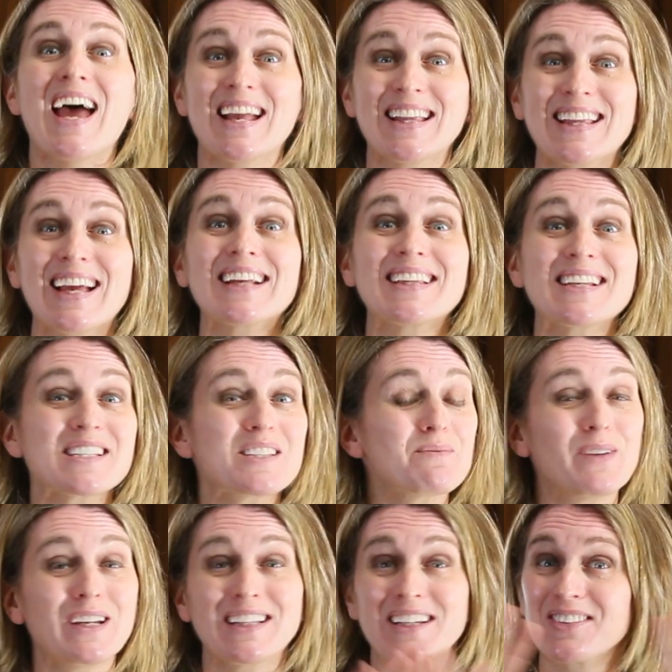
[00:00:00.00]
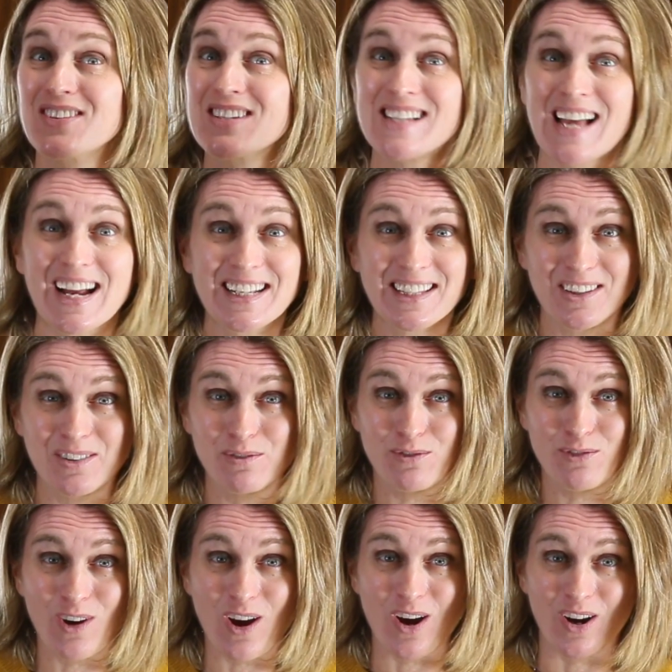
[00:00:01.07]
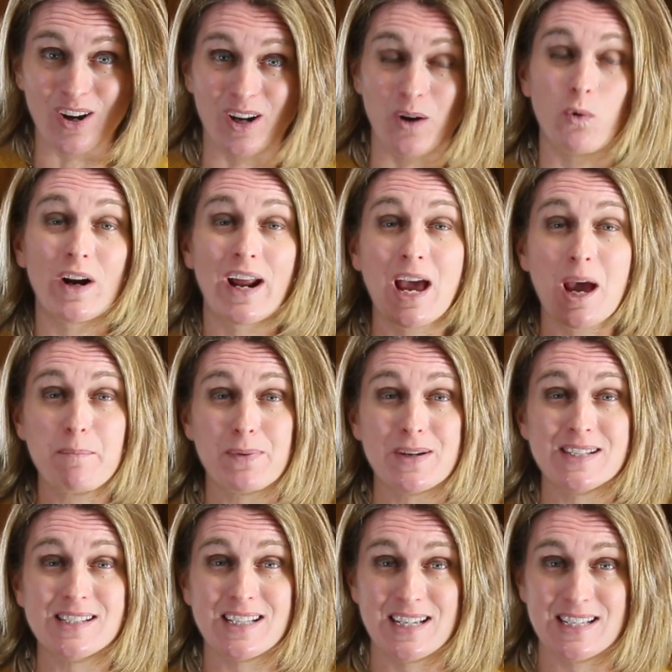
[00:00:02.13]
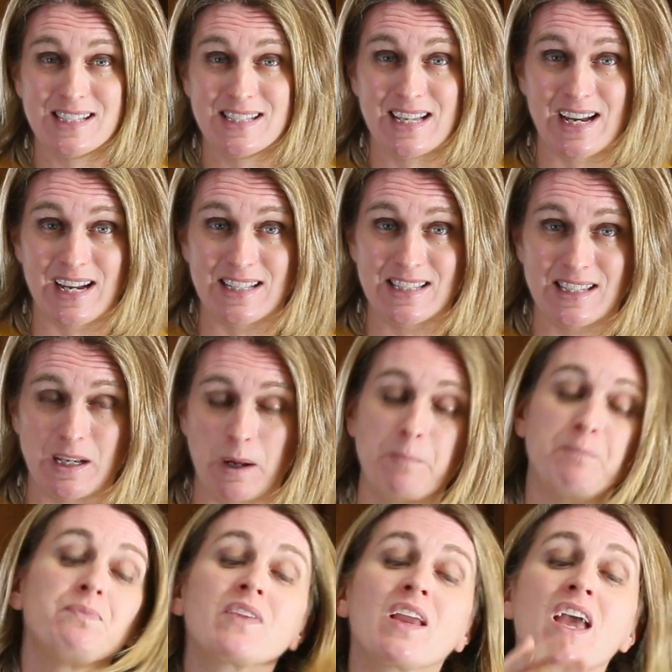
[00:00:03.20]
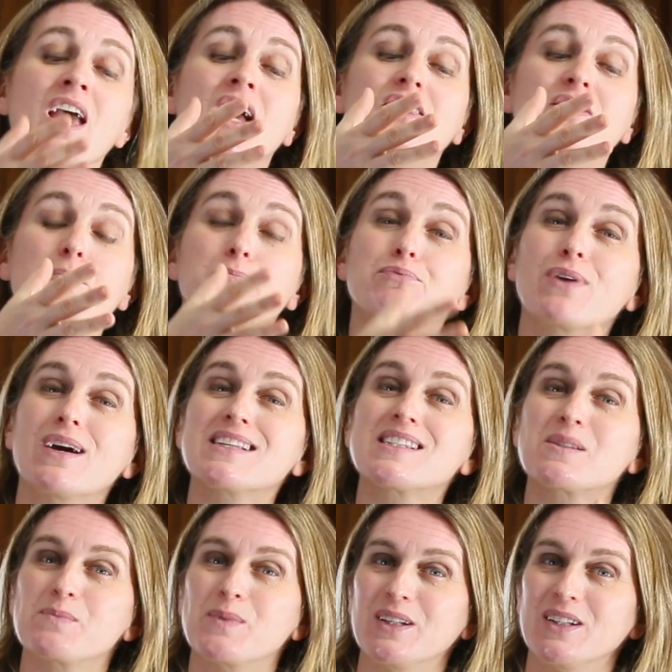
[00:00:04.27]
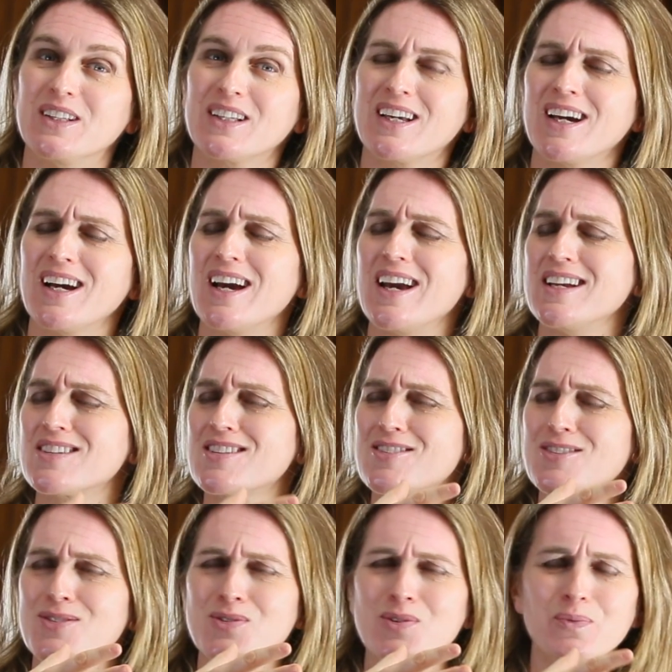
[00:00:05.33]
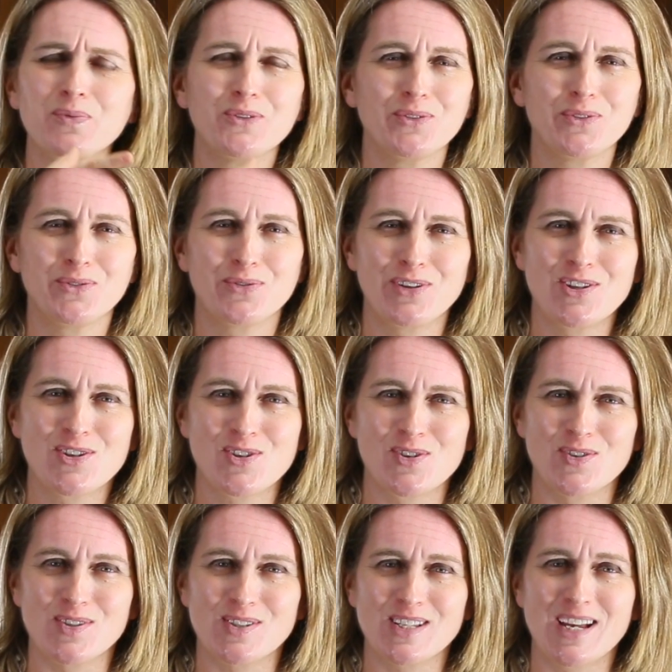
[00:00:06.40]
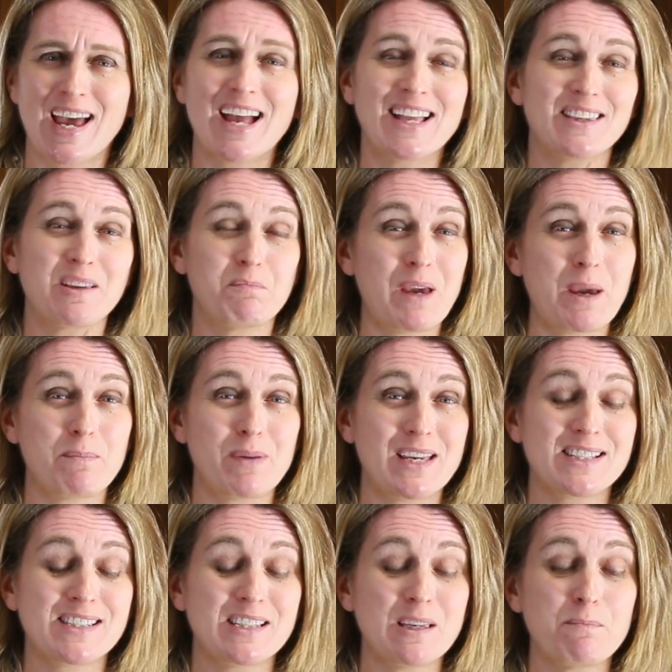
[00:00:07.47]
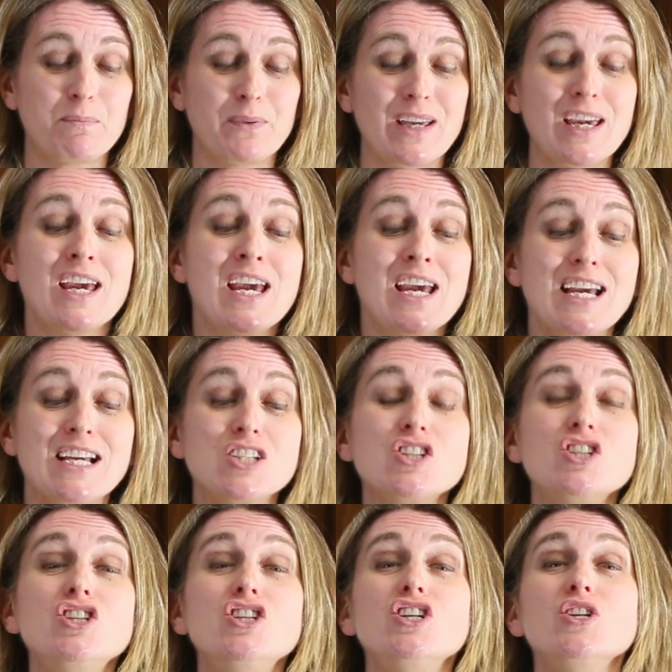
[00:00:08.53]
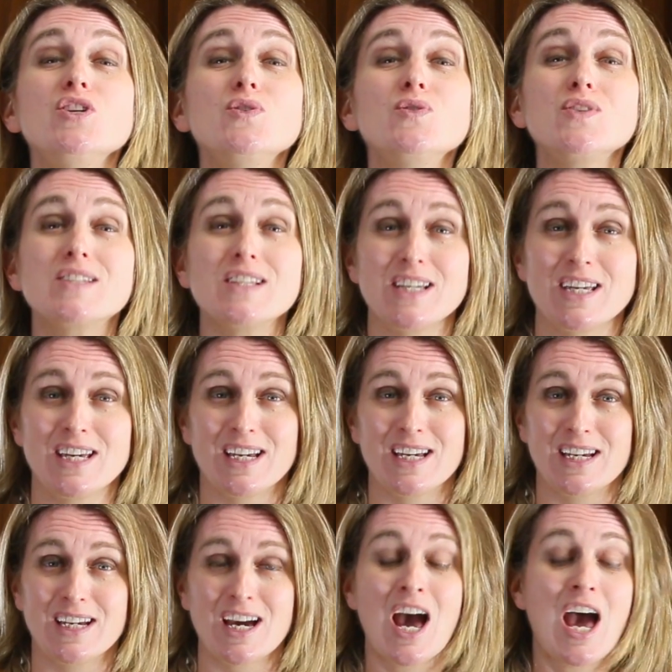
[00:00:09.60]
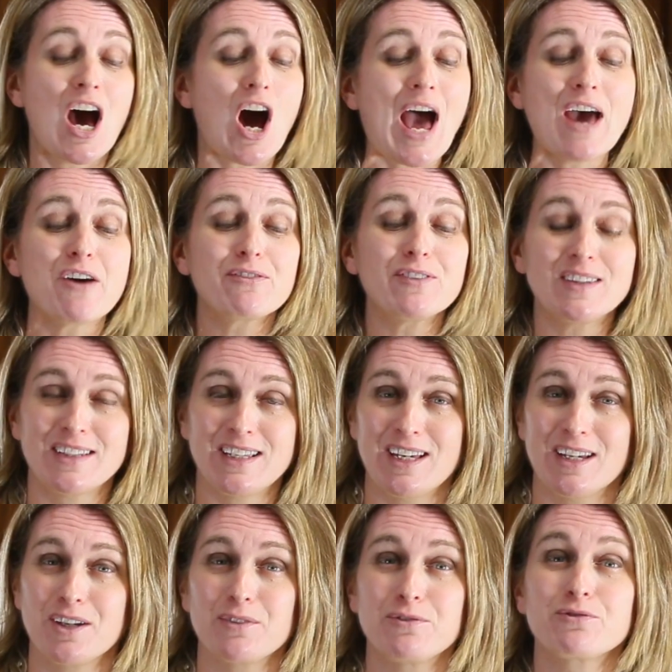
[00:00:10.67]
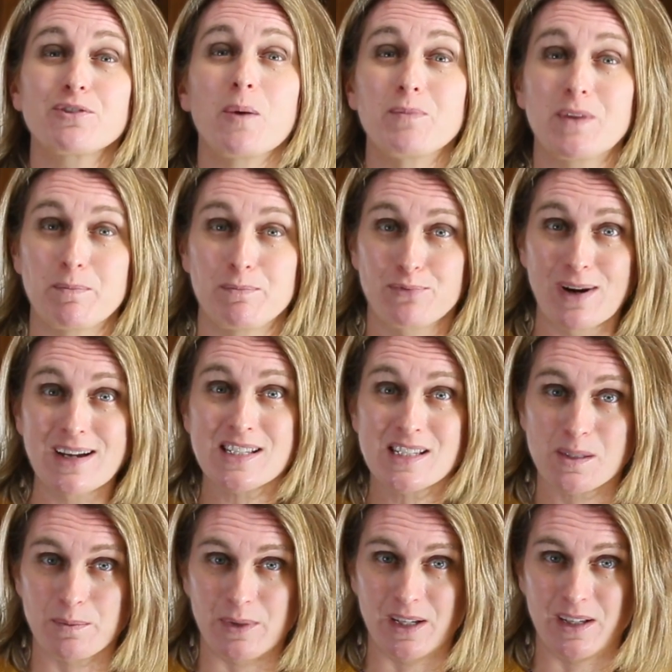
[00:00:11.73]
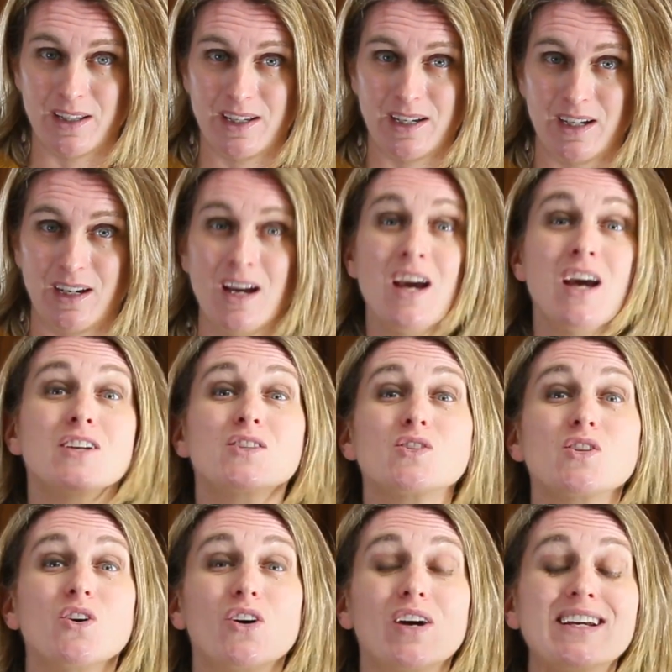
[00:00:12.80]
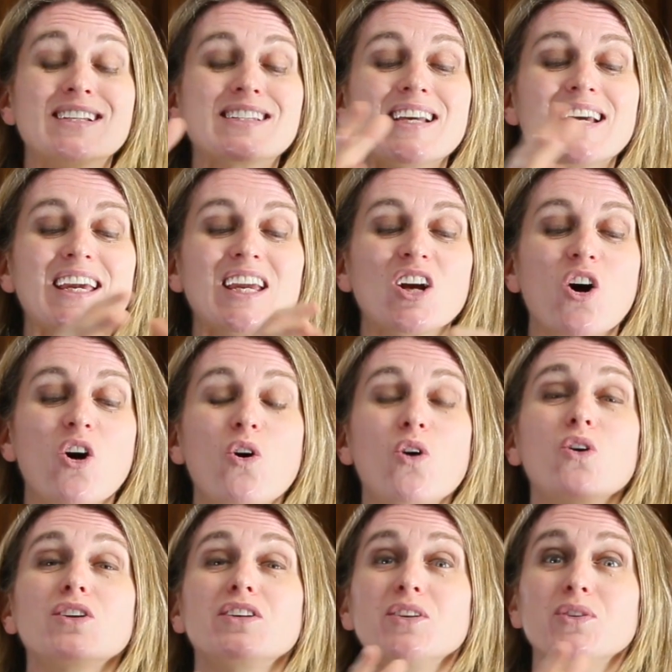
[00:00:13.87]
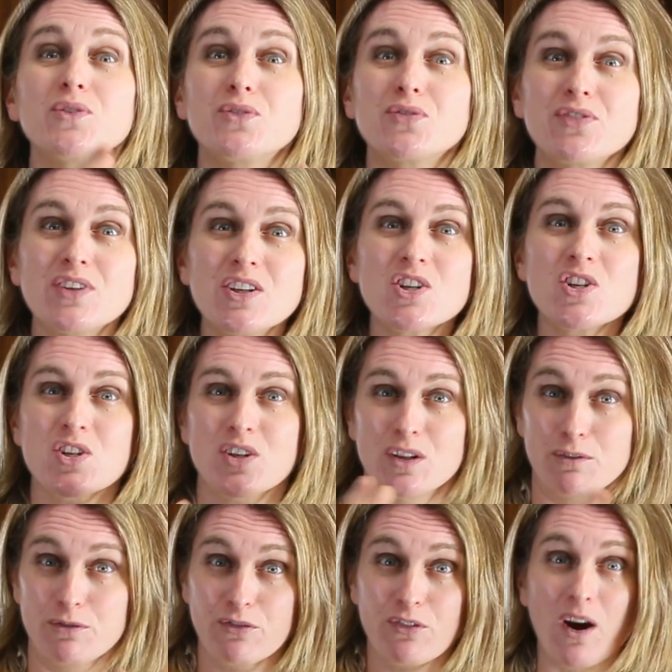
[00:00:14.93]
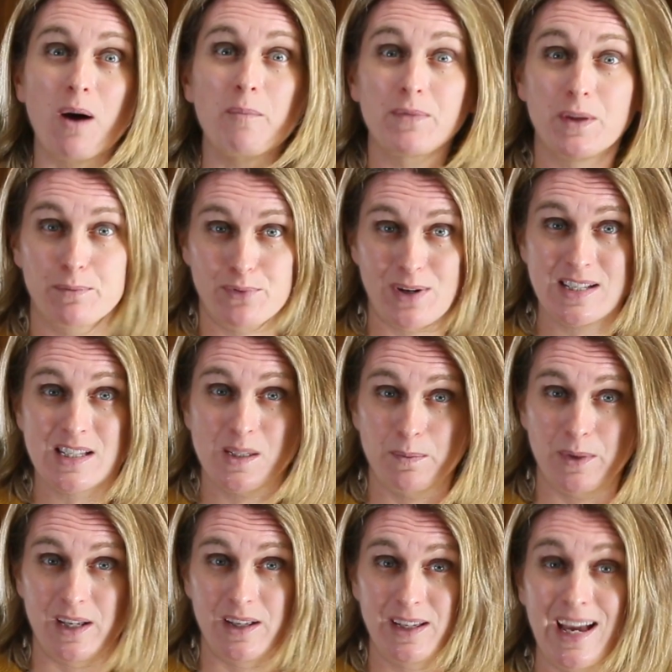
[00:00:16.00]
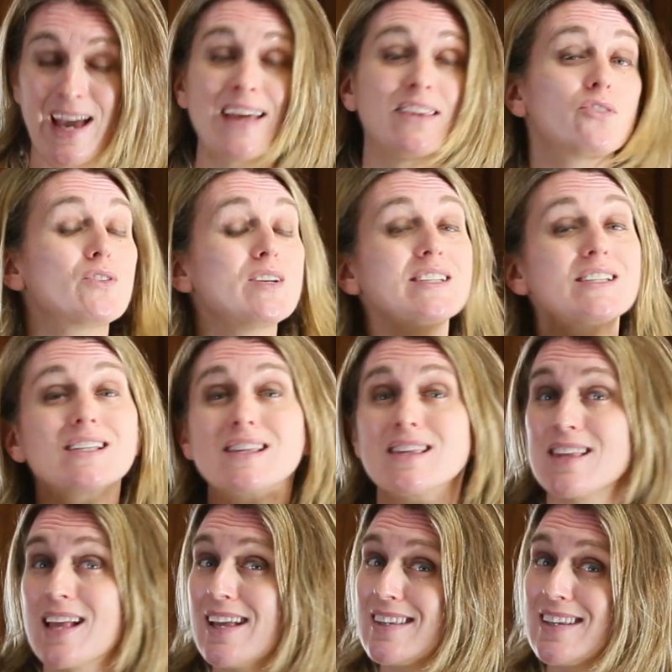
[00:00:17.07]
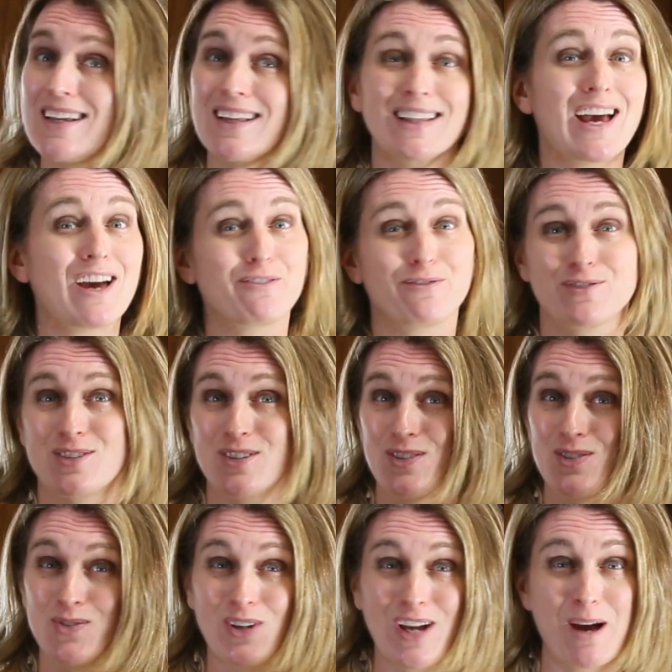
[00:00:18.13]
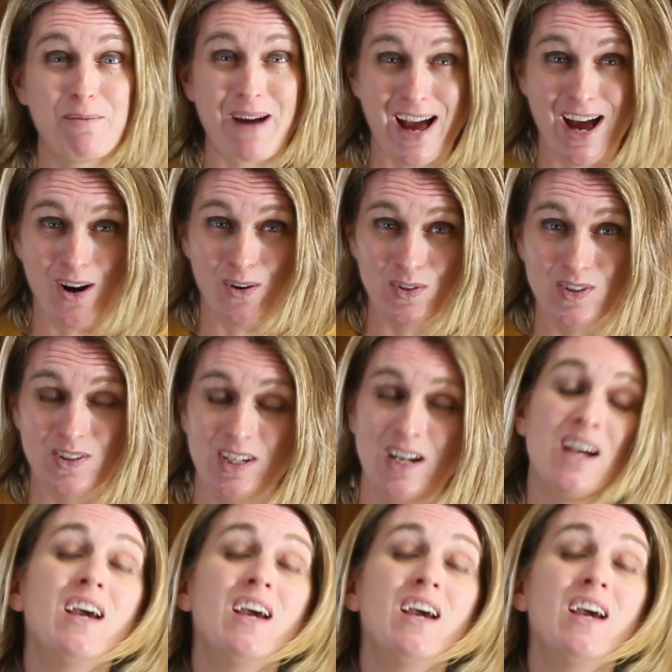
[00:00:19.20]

And that doesn't mean that there is anything wrong. What happens is that the breast milk is super nutritious and the baby simply is using everything from the breast milk. So it's taking all the nutrition from the breast milk and there is nothing left to come out.